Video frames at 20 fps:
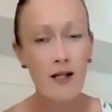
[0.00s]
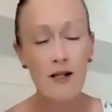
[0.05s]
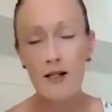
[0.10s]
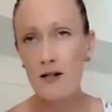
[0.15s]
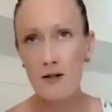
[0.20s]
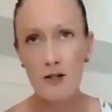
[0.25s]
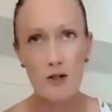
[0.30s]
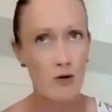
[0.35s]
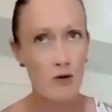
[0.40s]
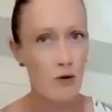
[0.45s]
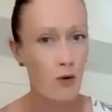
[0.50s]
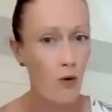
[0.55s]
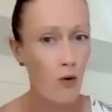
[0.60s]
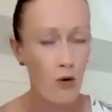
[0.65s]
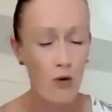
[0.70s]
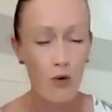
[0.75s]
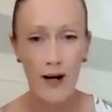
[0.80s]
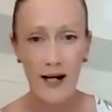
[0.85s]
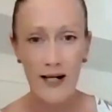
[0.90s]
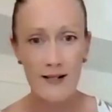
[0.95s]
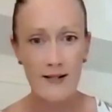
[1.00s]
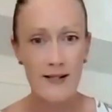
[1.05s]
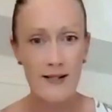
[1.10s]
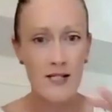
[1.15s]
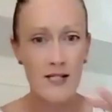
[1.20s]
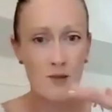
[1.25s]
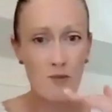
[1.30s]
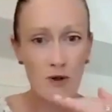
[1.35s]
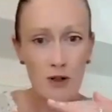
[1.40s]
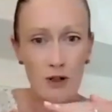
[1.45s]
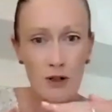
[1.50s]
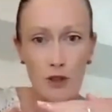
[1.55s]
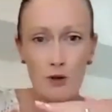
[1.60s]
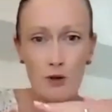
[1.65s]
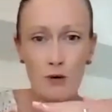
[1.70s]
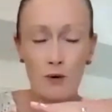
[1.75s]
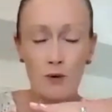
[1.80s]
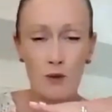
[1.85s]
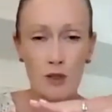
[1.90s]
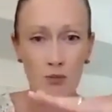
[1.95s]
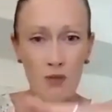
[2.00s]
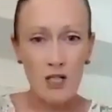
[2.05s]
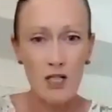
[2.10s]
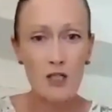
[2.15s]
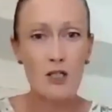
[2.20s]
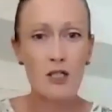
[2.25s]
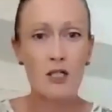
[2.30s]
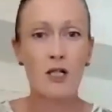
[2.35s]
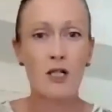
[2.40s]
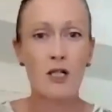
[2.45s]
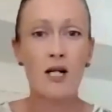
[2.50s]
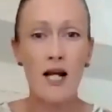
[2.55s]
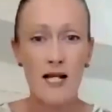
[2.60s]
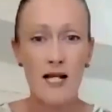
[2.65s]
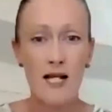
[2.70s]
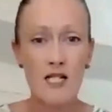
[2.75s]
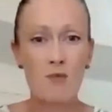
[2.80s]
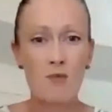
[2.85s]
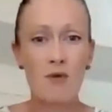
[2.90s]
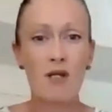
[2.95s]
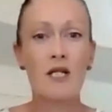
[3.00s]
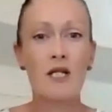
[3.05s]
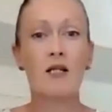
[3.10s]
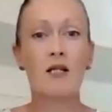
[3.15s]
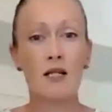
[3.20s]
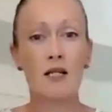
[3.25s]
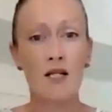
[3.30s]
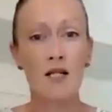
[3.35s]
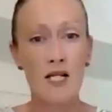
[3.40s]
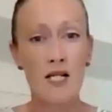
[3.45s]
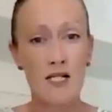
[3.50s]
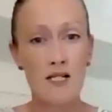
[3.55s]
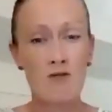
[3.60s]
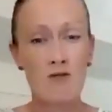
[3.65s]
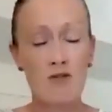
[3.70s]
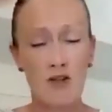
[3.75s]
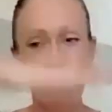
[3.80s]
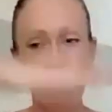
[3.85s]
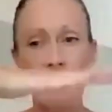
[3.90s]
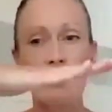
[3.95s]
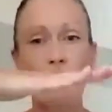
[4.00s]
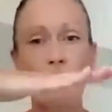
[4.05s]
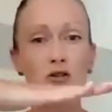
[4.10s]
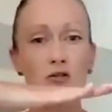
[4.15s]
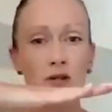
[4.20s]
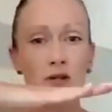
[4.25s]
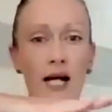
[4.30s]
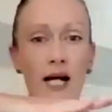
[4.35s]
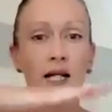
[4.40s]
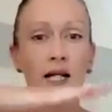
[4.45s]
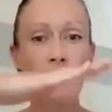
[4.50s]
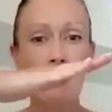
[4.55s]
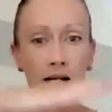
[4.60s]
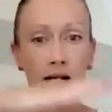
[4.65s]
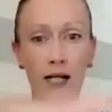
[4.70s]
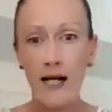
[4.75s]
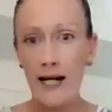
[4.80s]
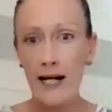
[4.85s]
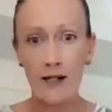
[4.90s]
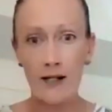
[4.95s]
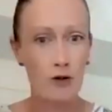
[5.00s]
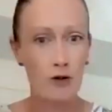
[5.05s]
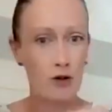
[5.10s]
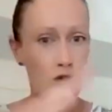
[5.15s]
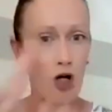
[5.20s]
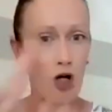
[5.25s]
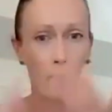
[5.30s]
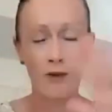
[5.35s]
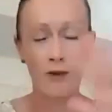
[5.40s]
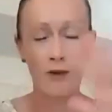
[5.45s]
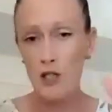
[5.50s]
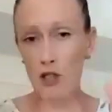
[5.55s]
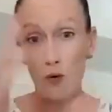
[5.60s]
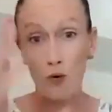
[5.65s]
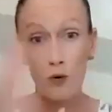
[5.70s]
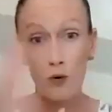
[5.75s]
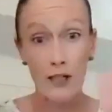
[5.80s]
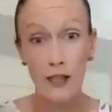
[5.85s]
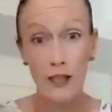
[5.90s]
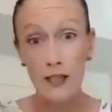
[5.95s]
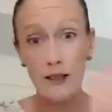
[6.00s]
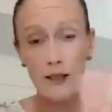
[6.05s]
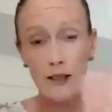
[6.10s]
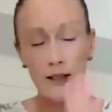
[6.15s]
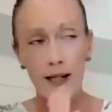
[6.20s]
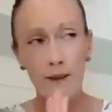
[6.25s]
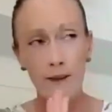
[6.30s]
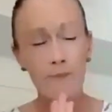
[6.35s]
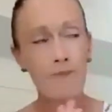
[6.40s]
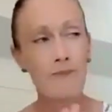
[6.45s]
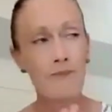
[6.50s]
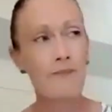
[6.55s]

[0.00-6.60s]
There is always the spiritual dimension and aspect, and then there's the physical reality layered on top, and it's all connected up.